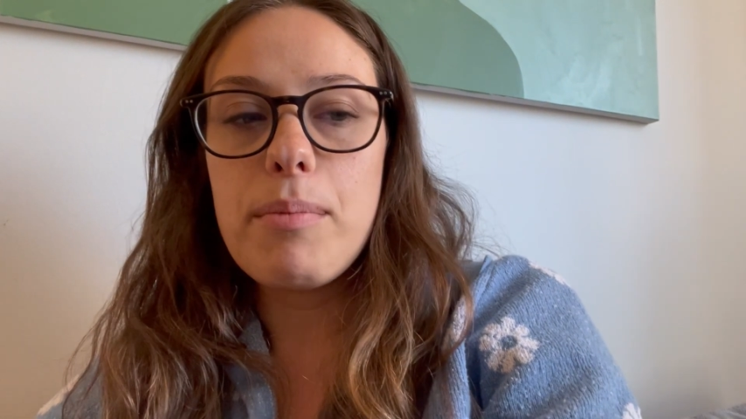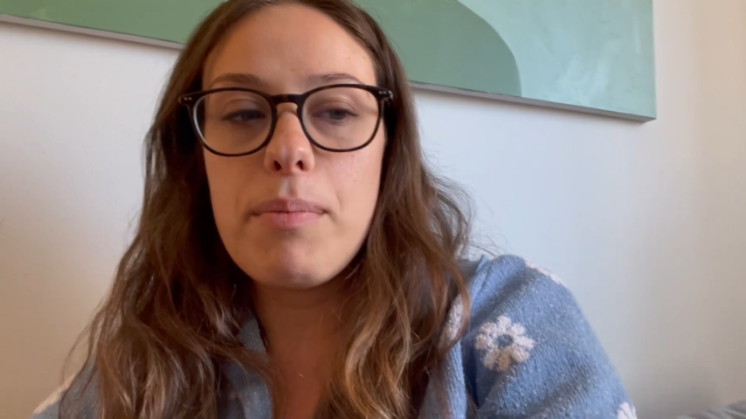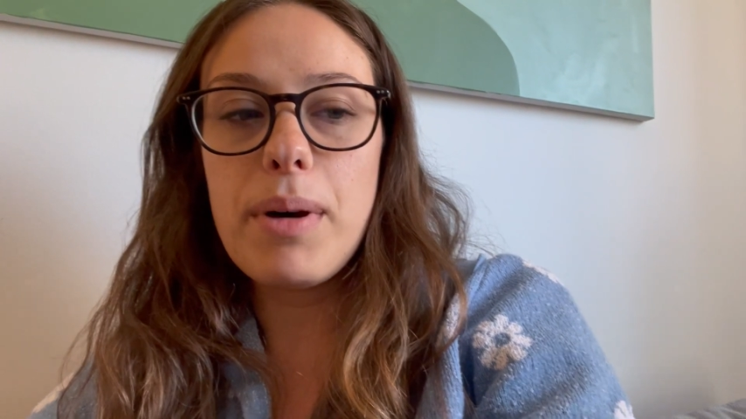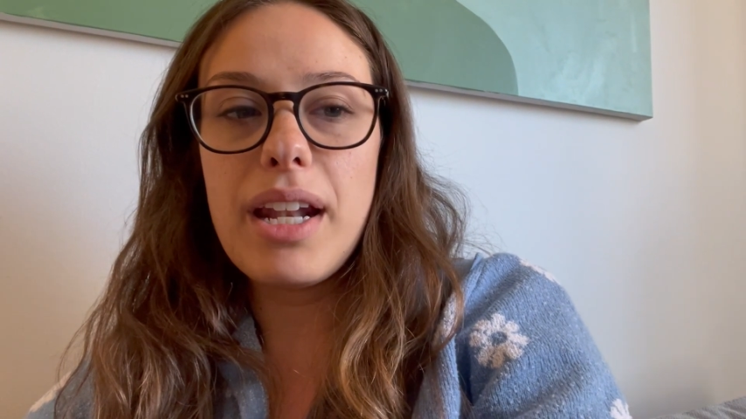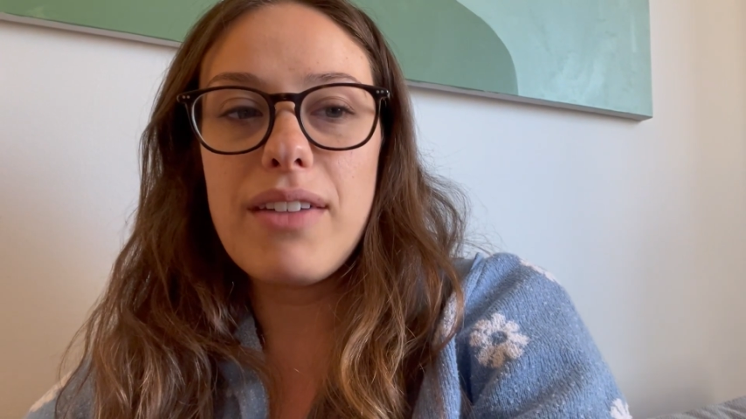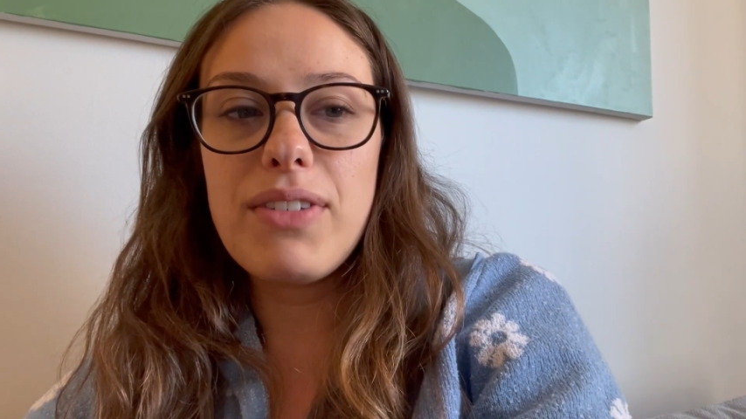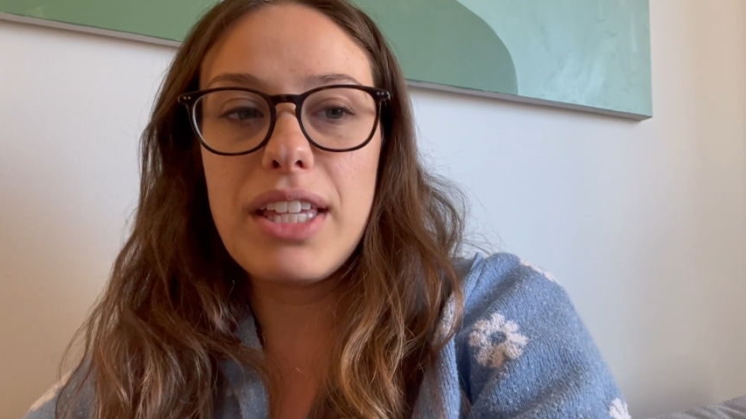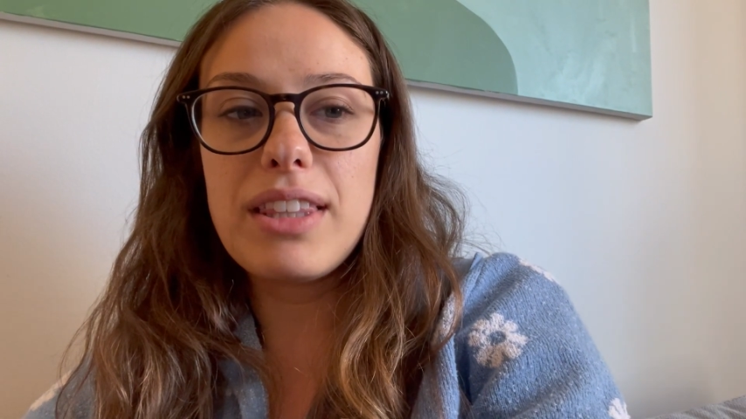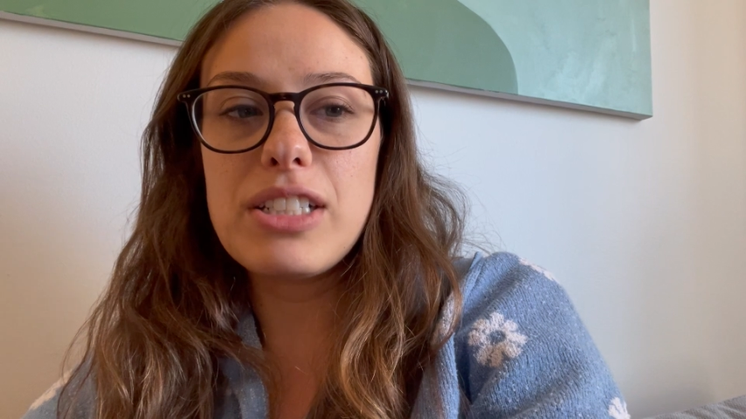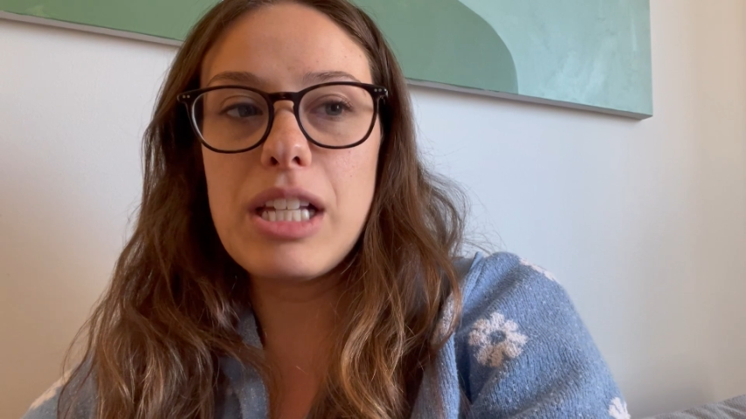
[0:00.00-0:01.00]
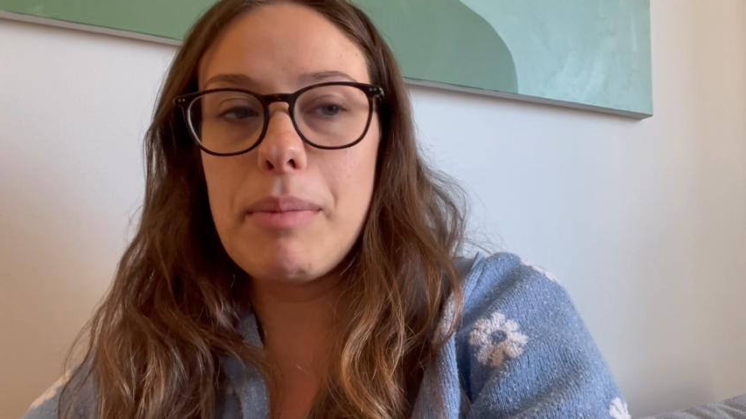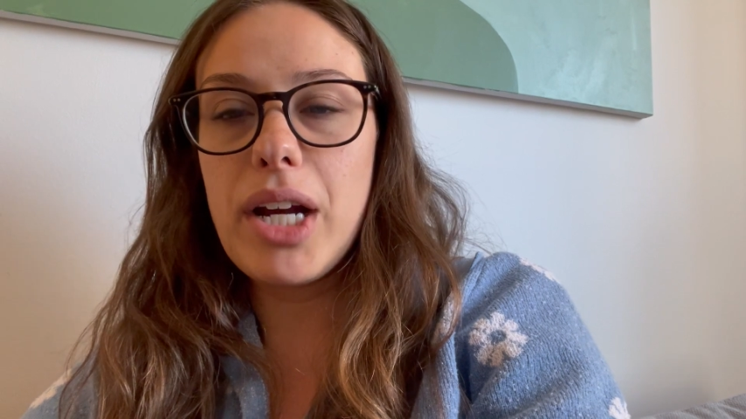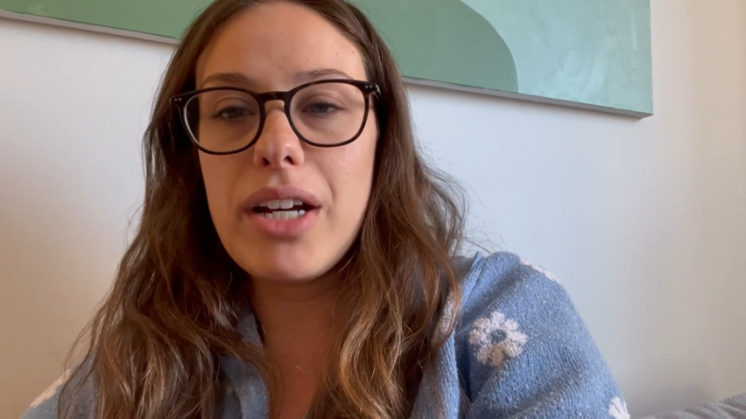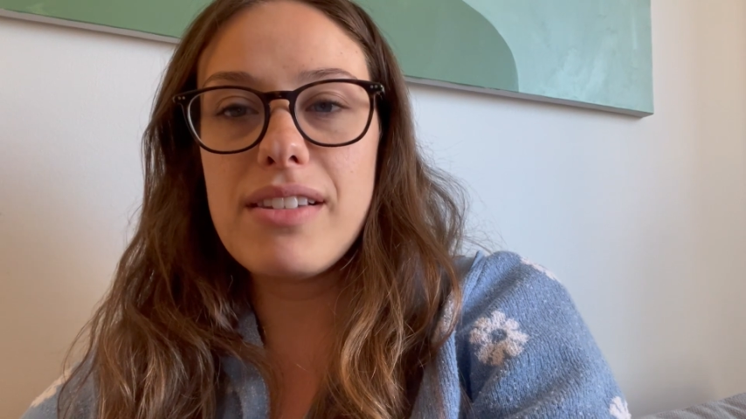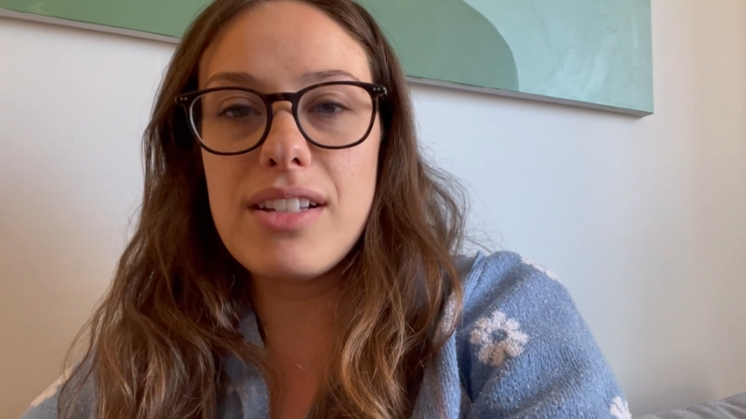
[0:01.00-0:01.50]
but I feel like there's some
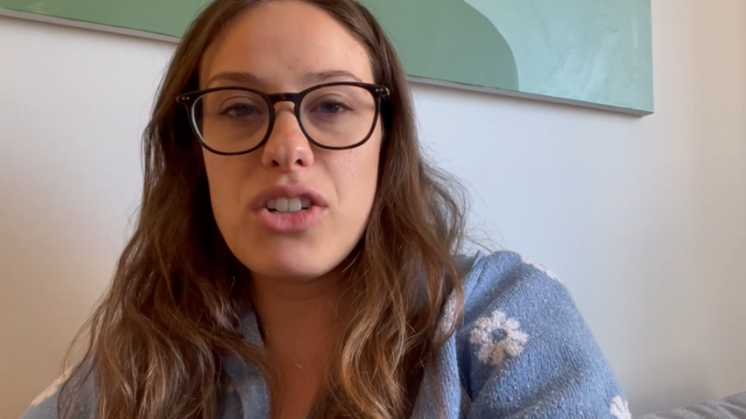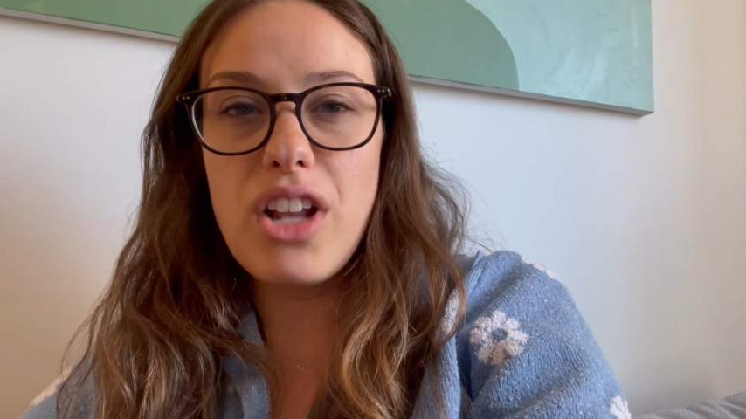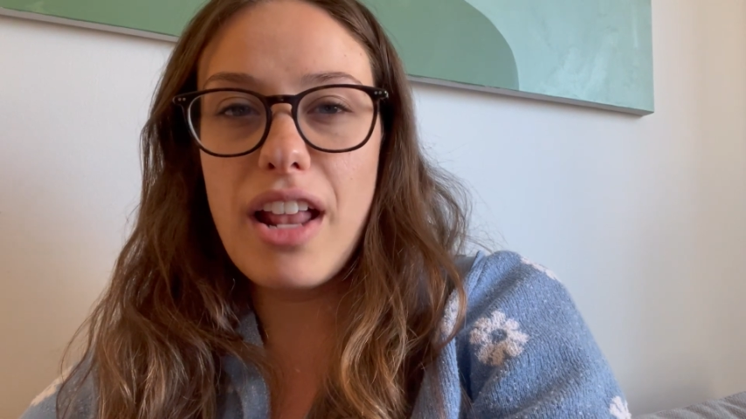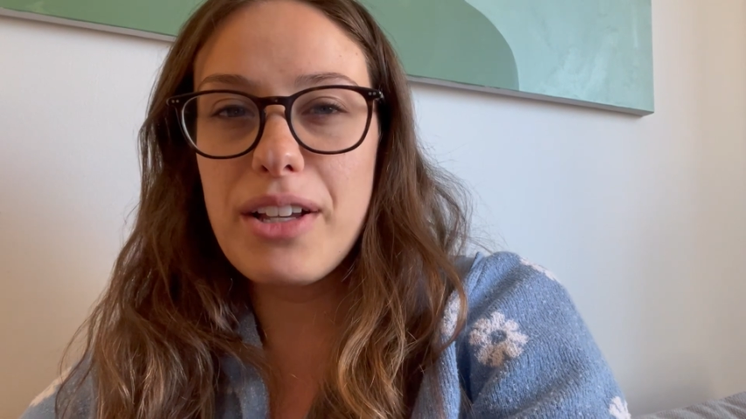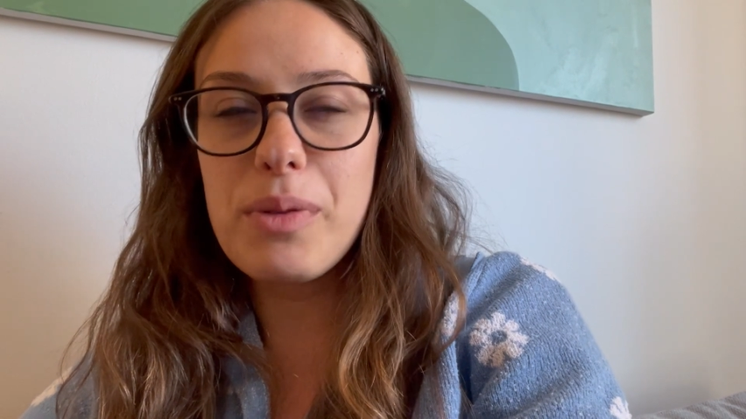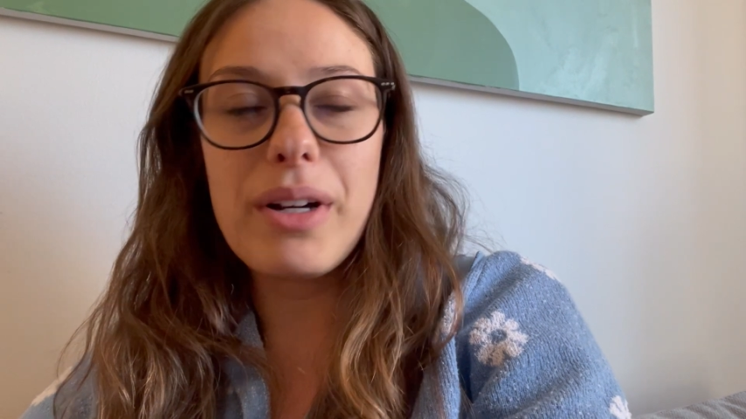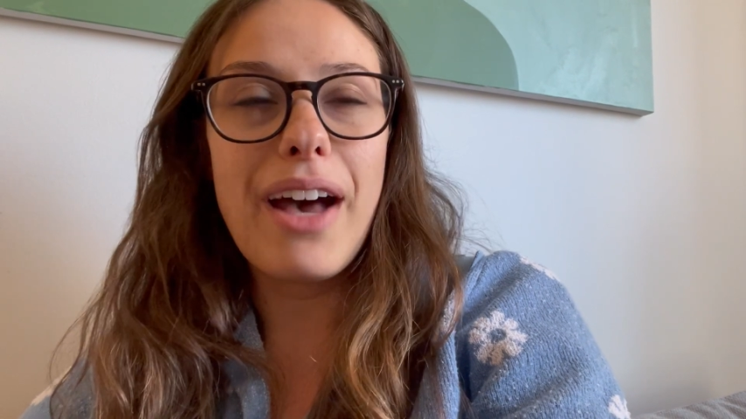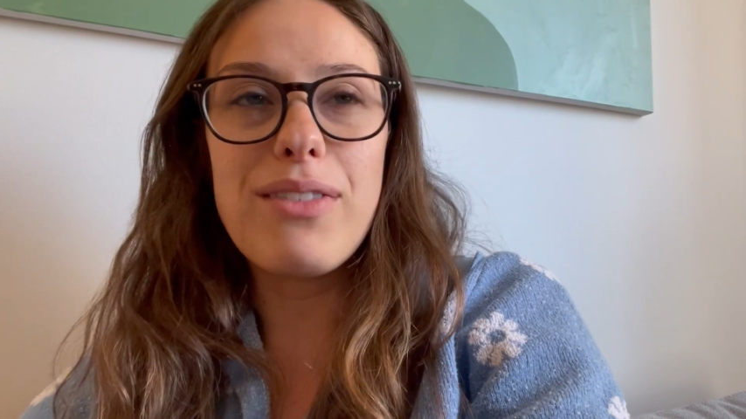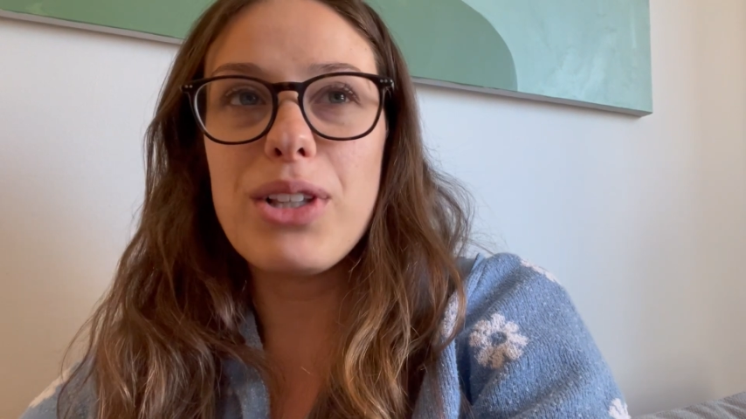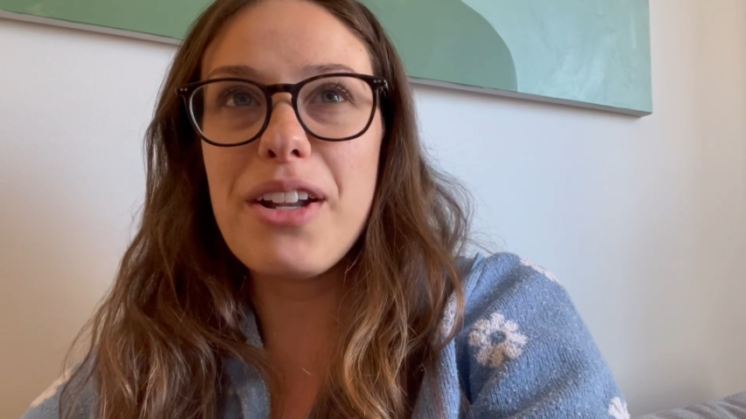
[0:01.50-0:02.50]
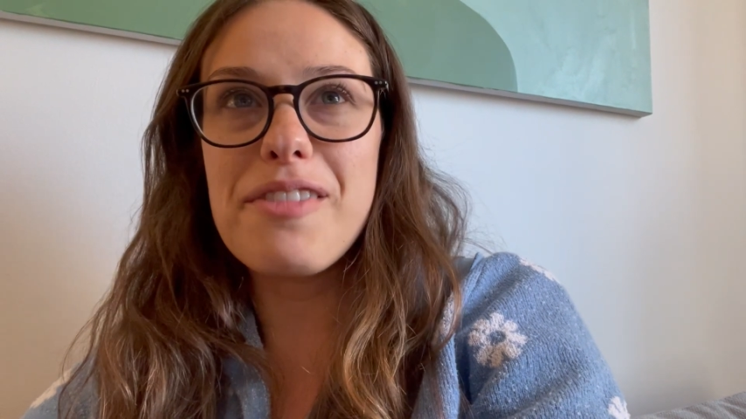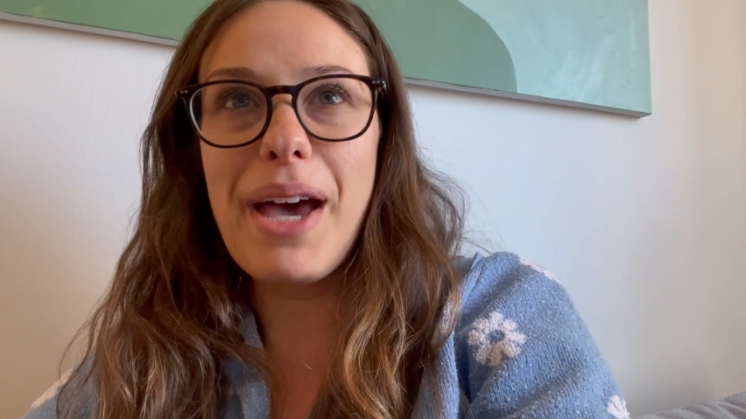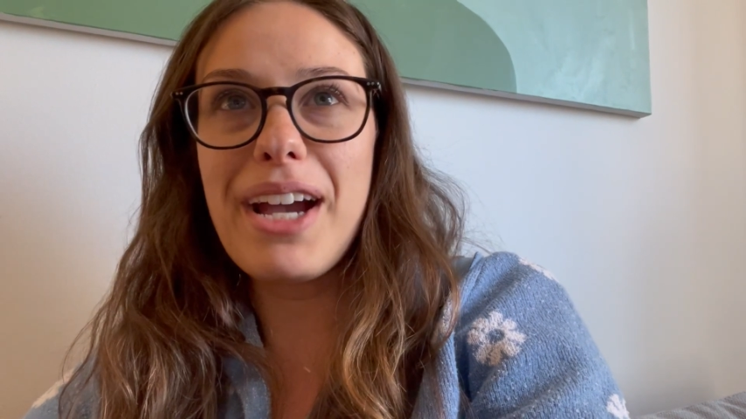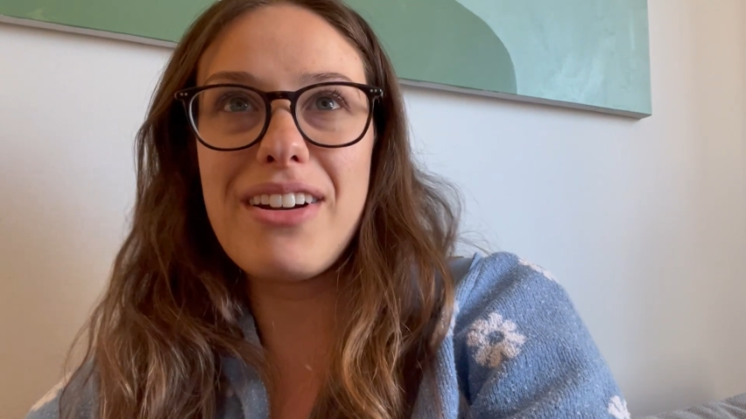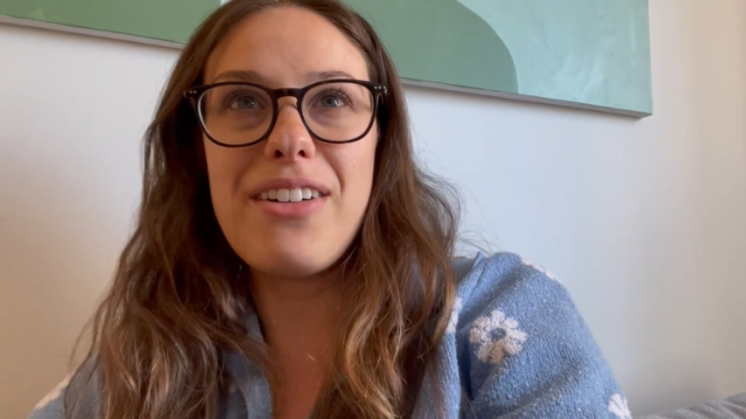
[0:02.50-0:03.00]
areas in genetics where I have a lot of
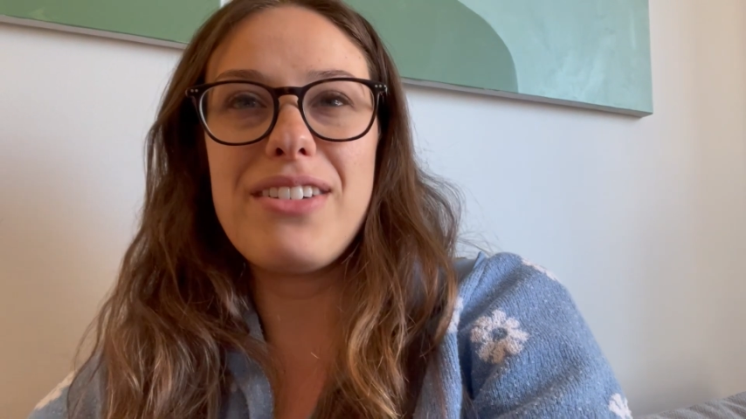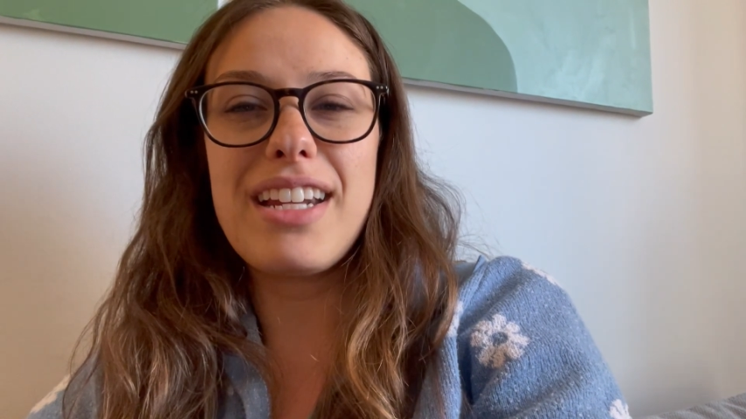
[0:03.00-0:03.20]
background,